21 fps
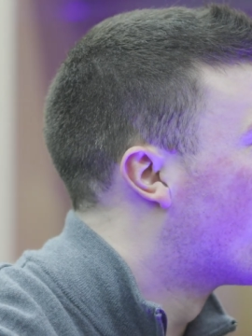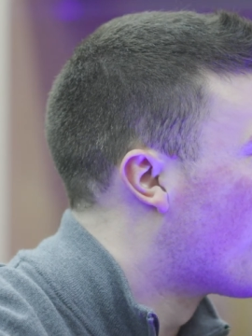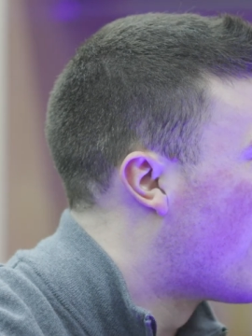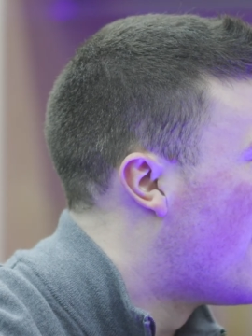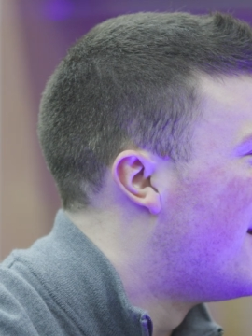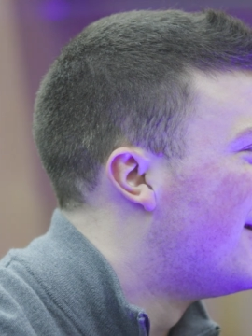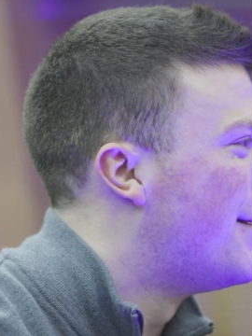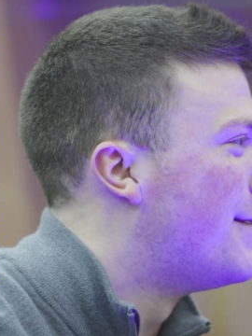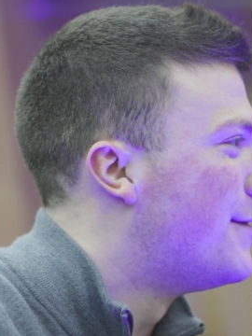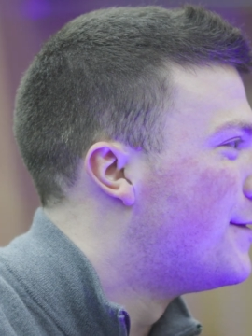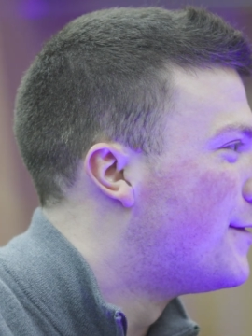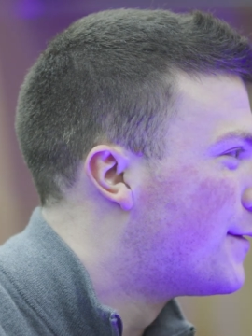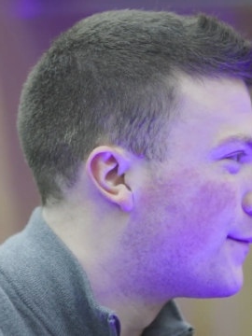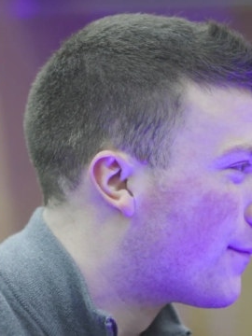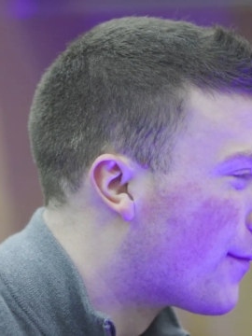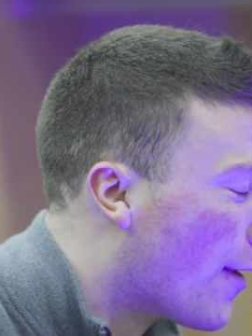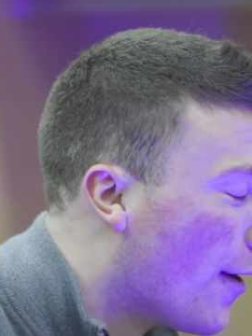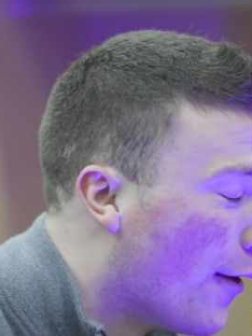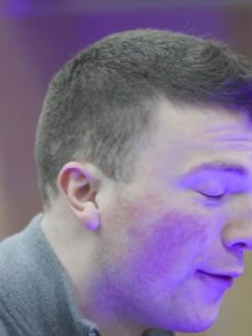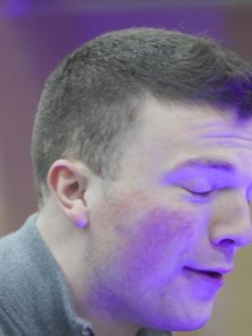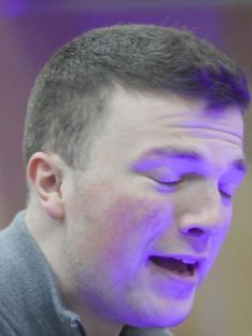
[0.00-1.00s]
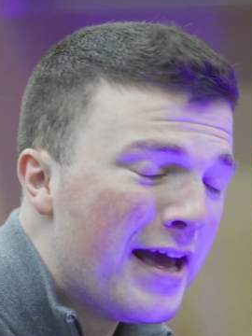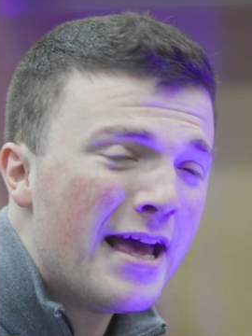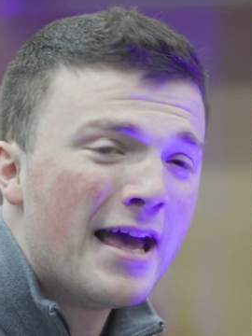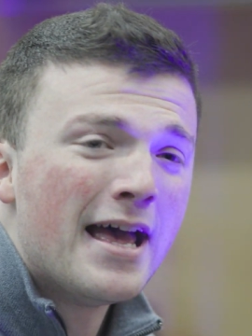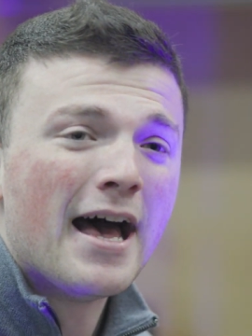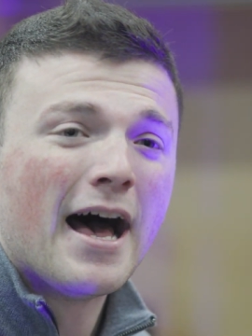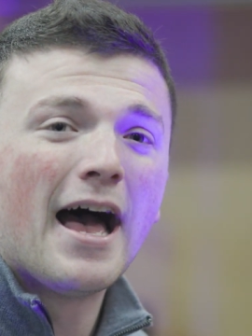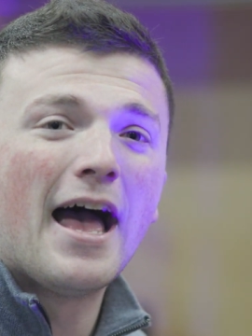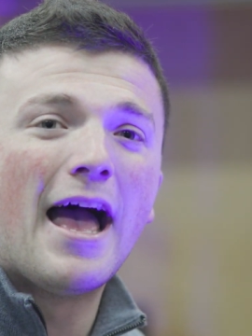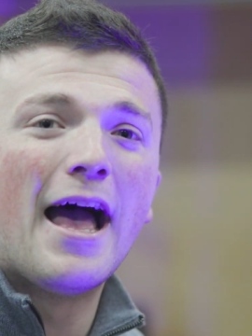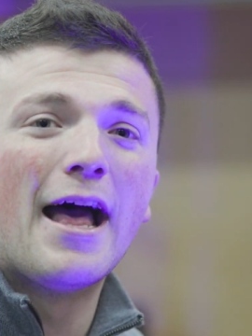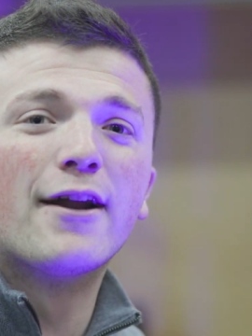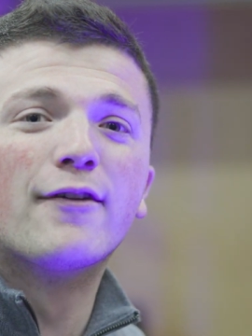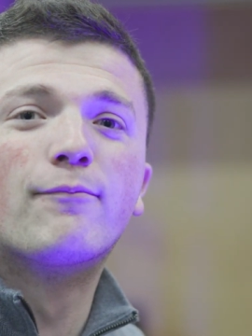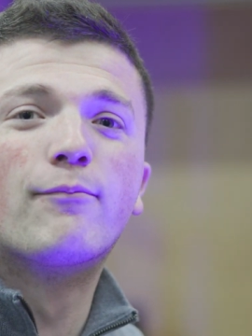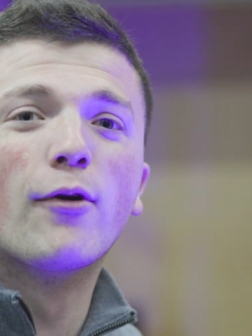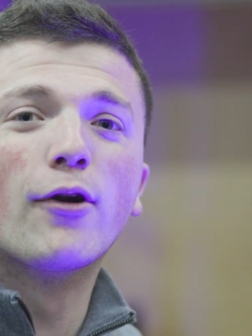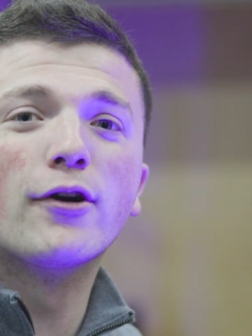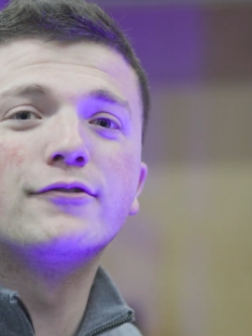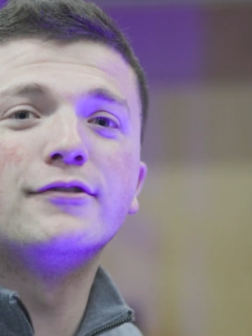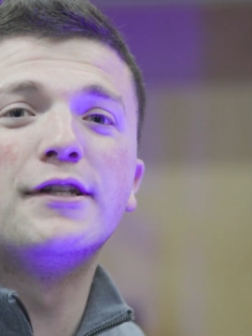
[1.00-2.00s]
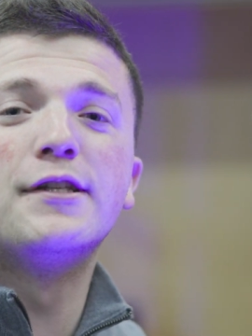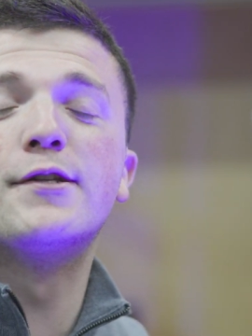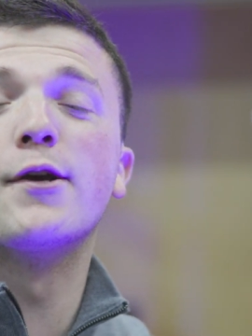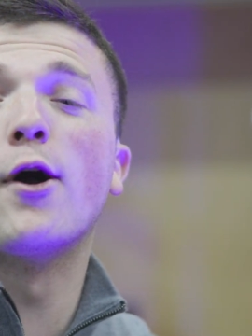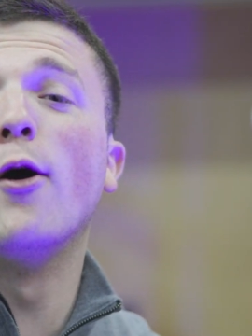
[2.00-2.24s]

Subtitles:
Brandon Sproat ahead of Brooklyn's